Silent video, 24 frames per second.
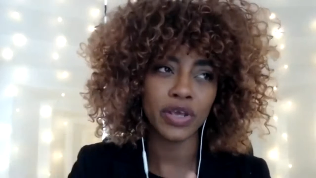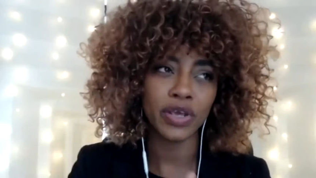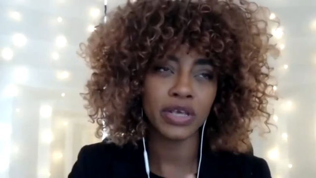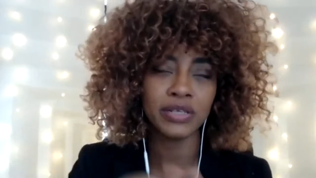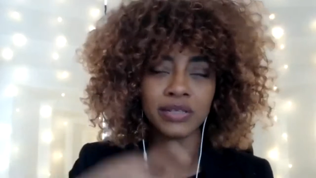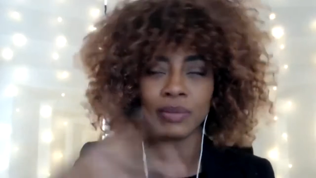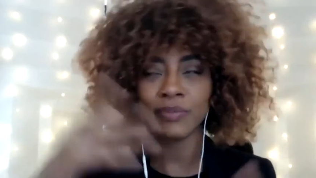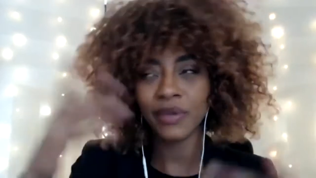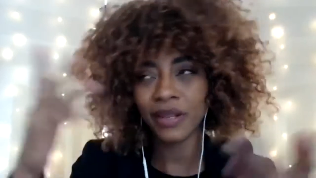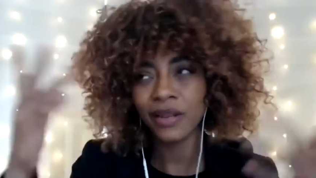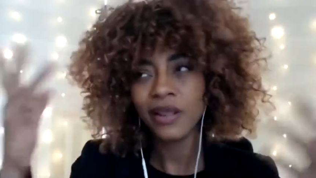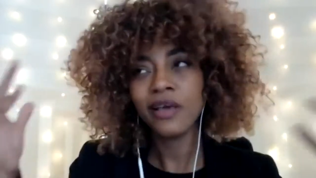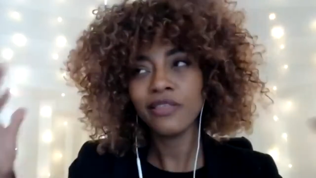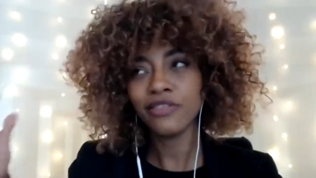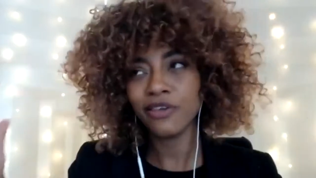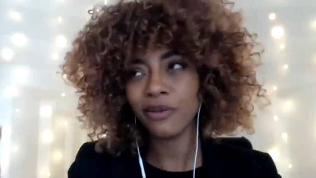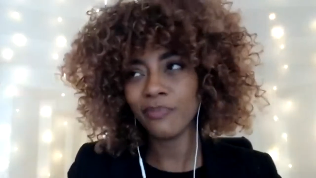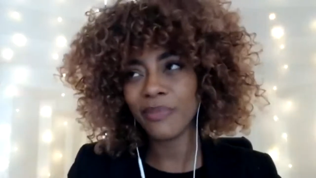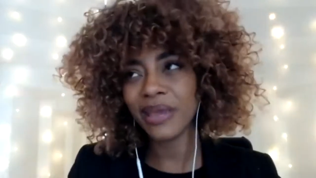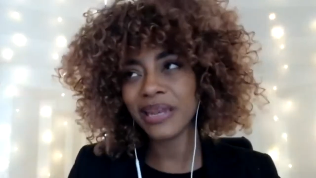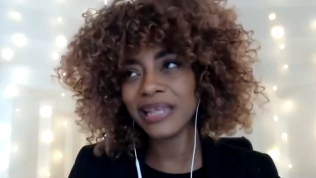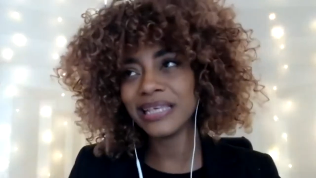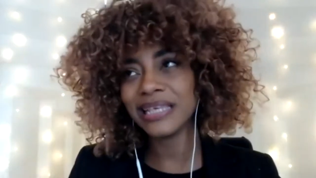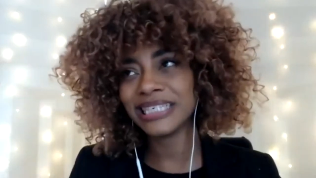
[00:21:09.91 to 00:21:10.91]
Because I mean, there
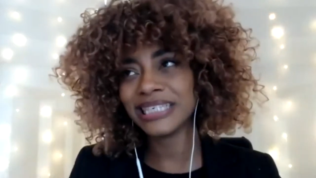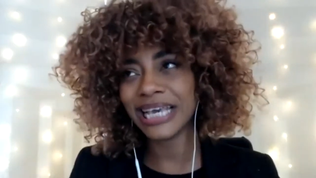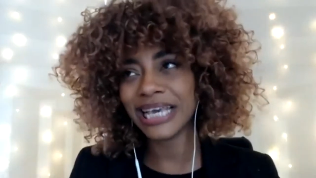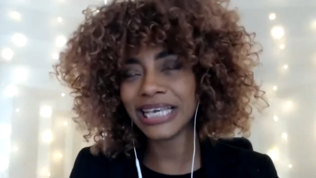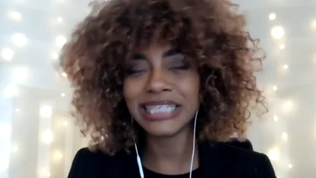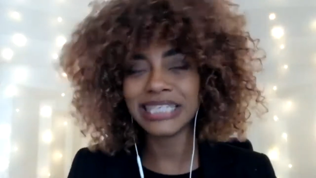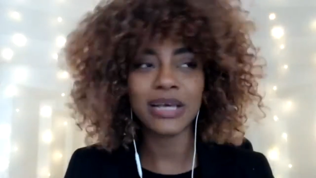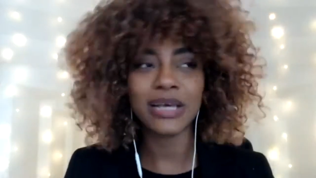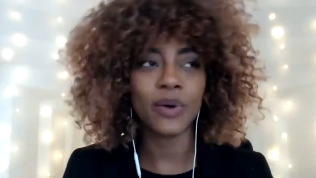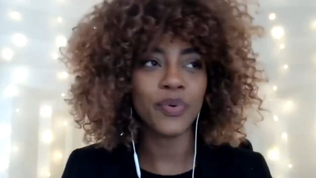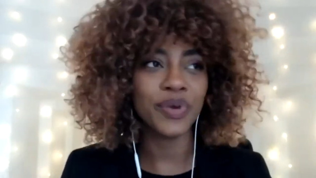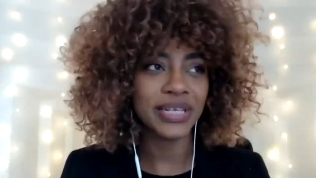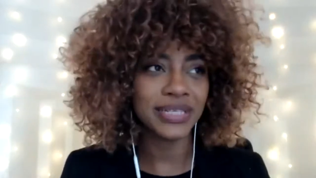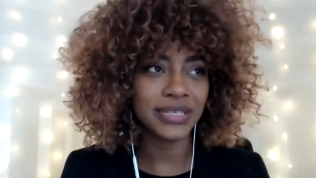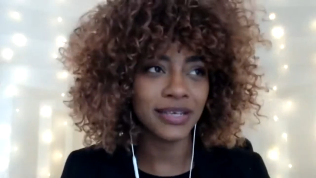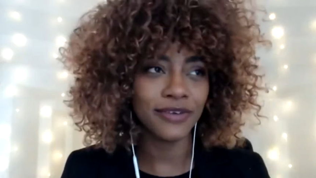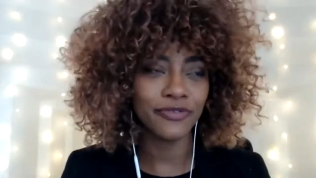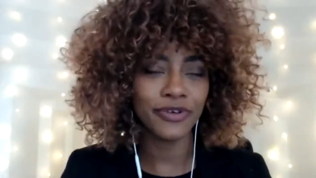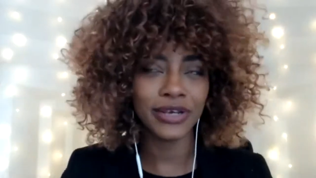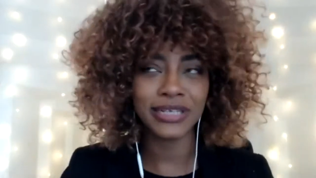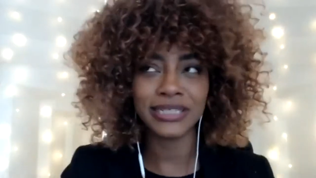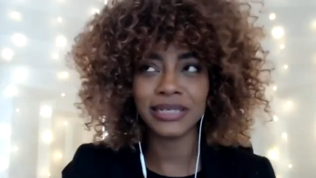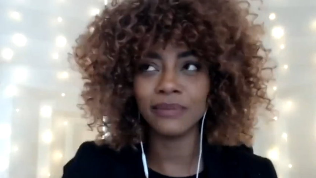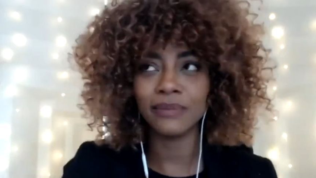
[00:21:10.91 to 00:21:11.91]
are many changes I want to see,
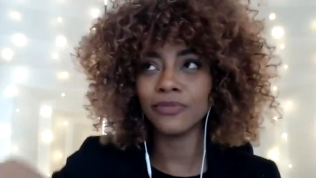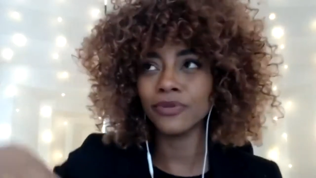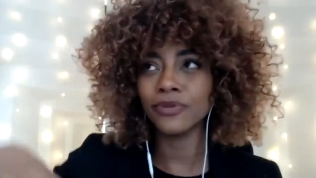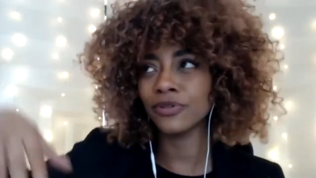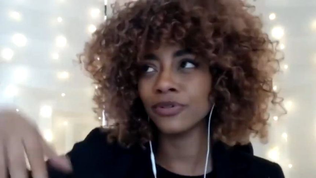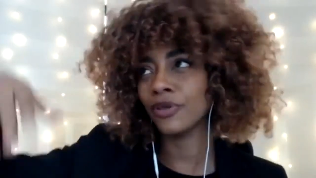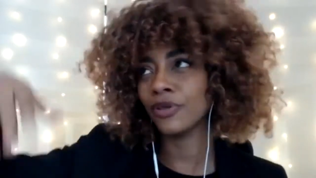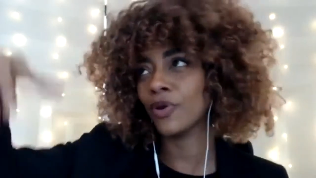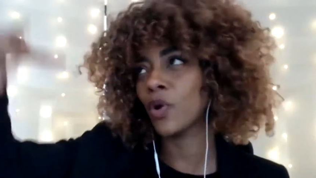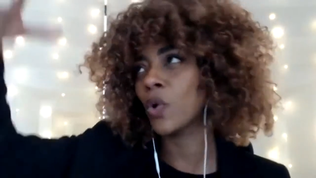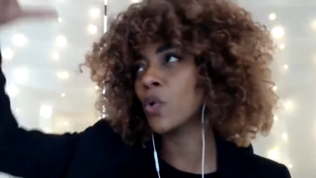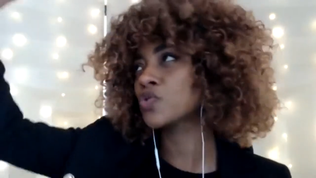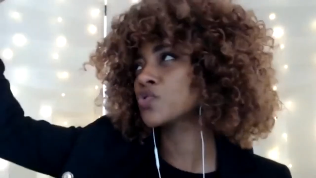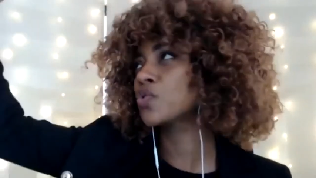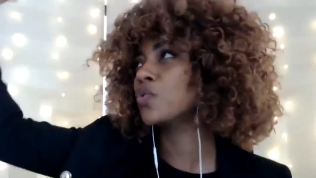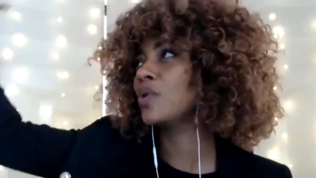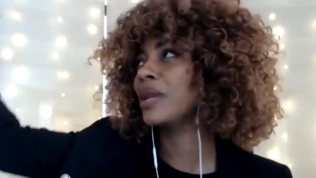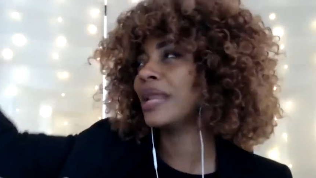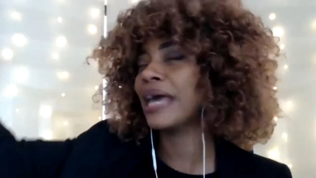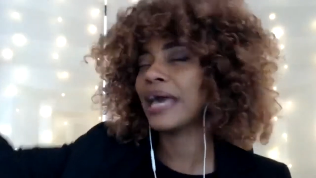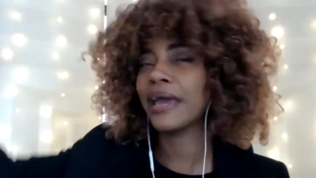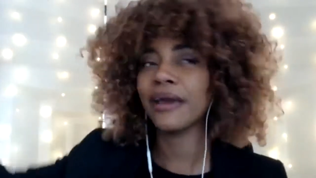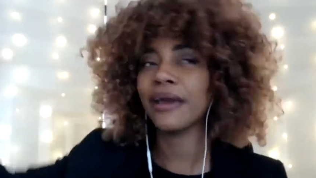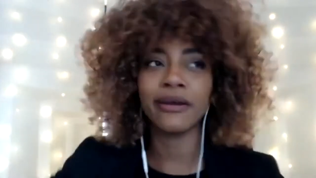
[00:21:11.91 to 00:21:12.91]
for example, the
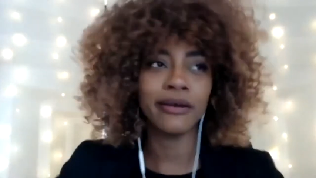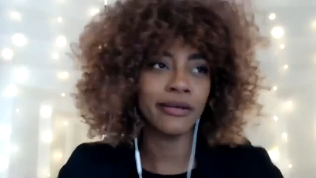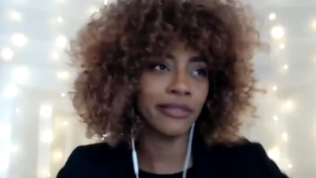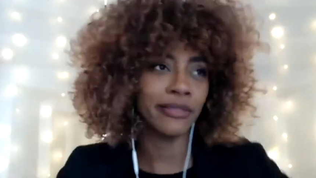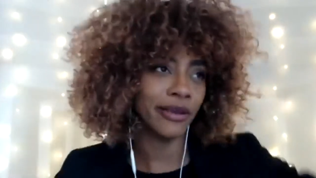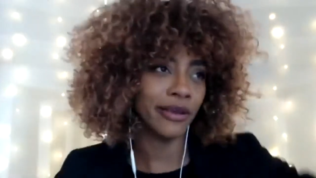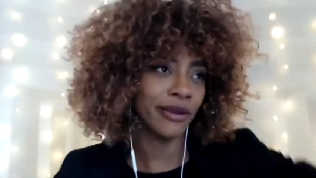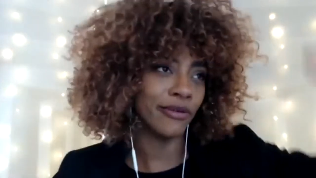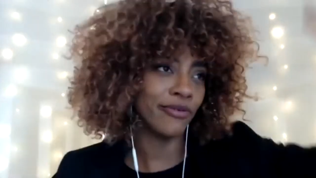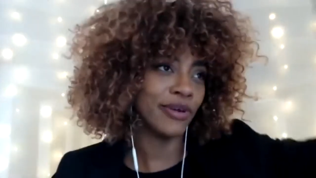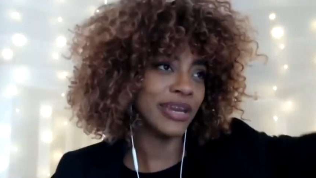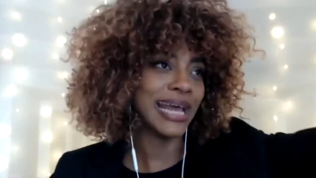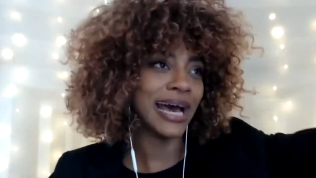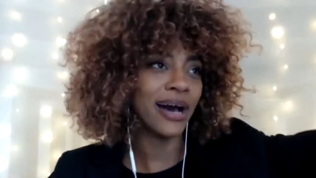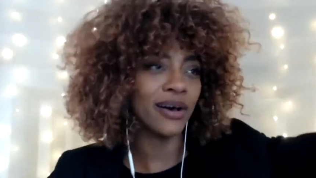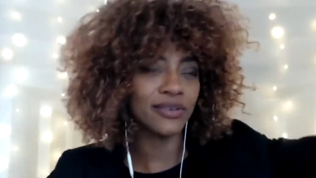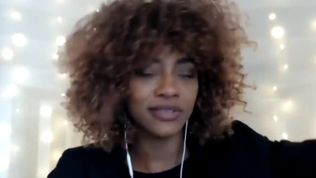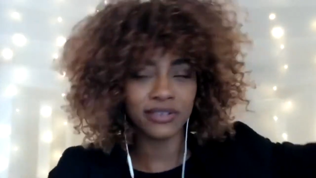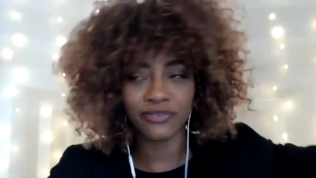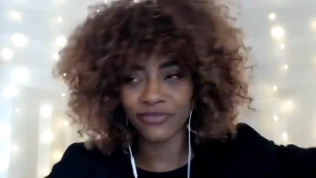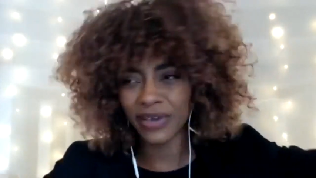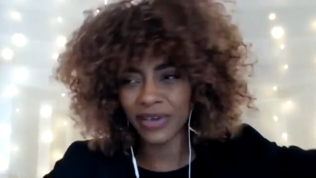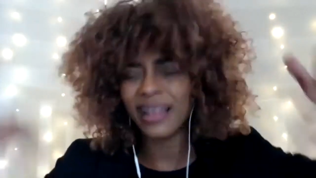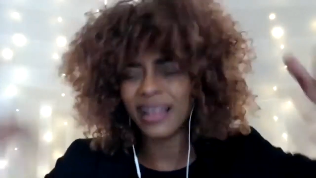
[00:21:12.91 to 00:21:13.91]
ozone layer, the
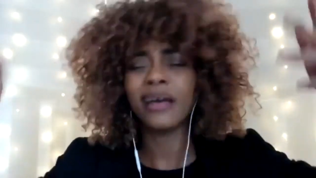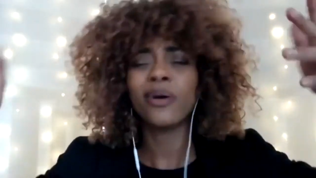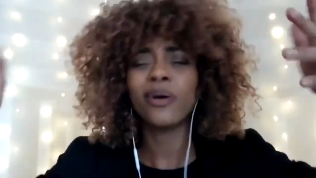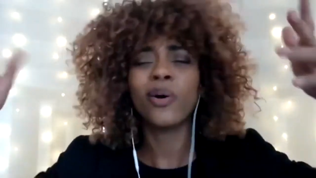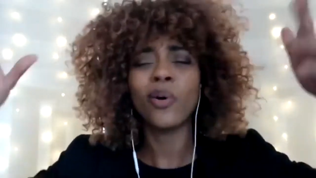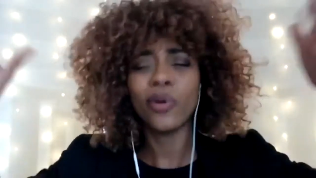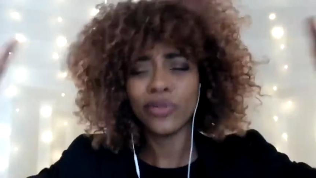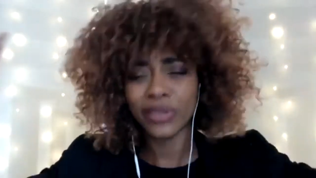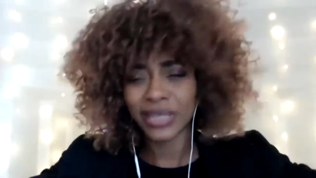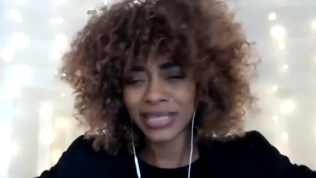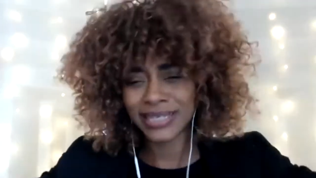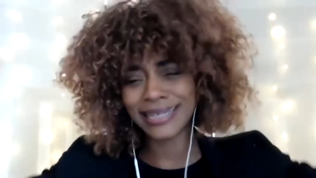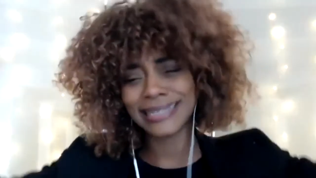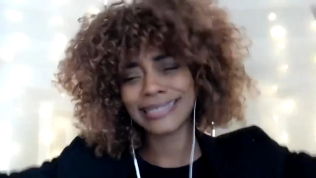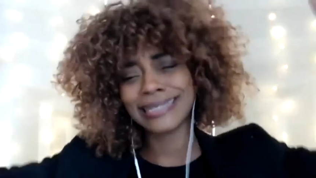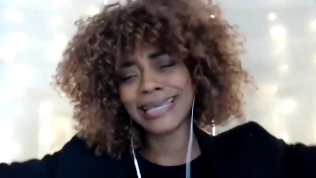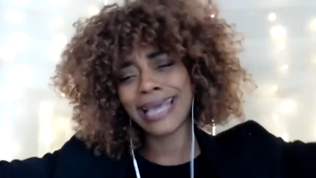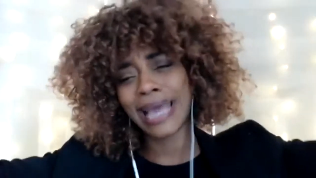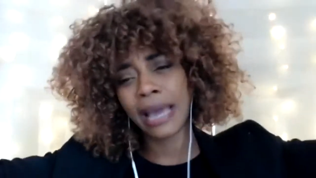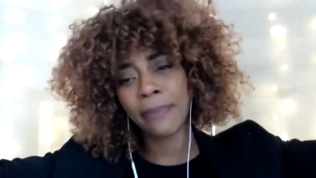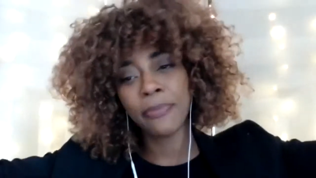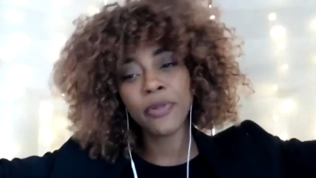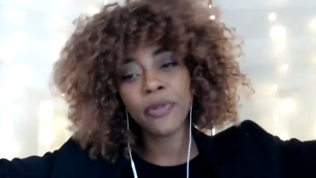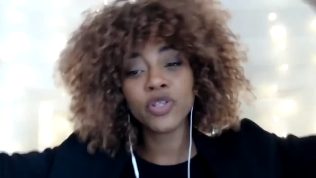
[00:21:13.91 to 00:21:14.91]
greenhouse effect, like all these things.
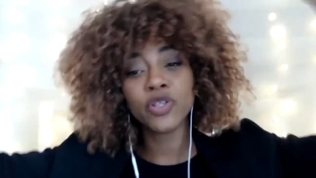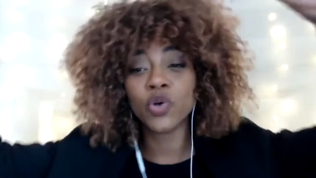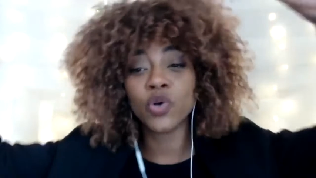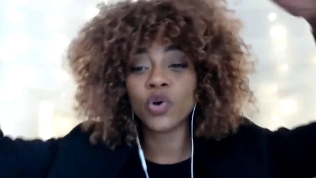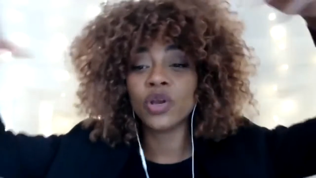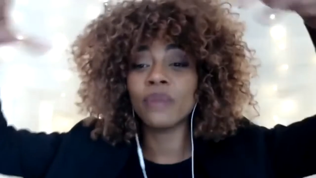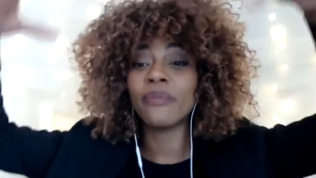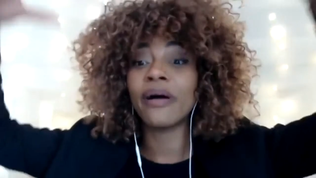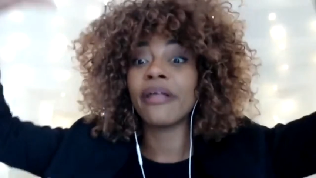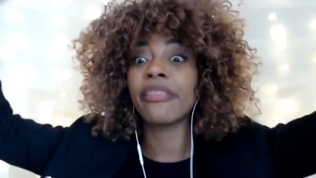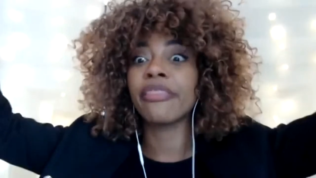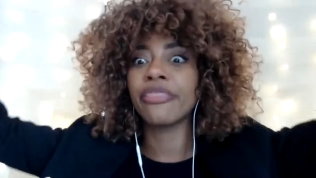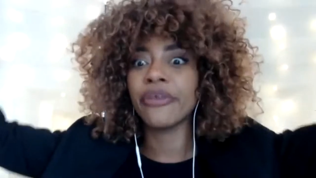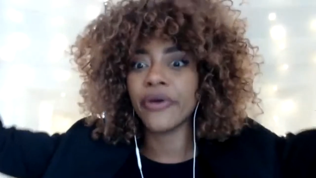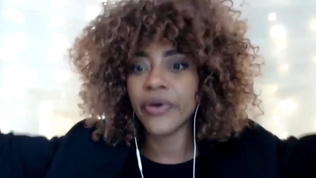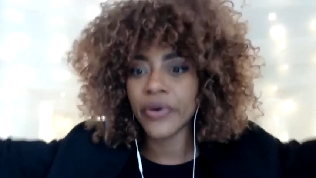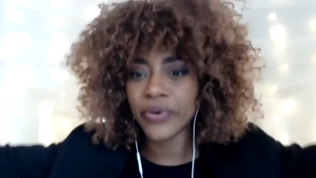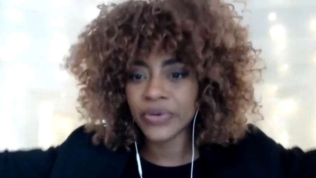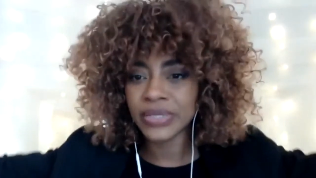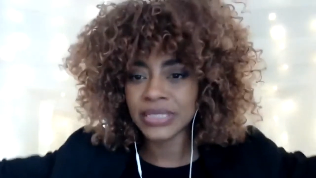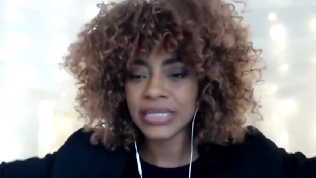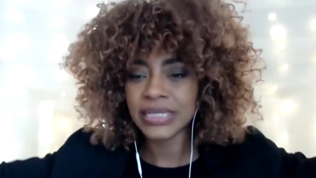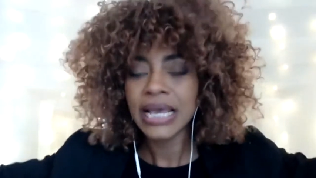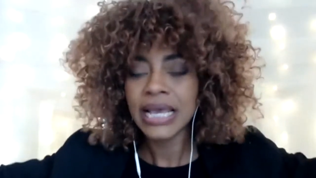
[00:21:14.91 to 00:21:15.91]
Yeah, I'm not talking about
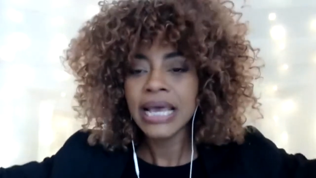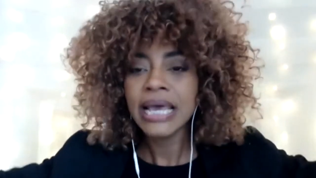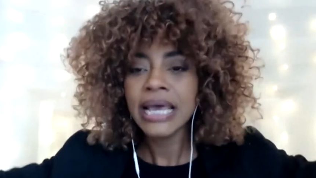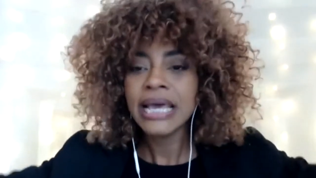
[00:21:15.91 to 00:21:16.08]
those.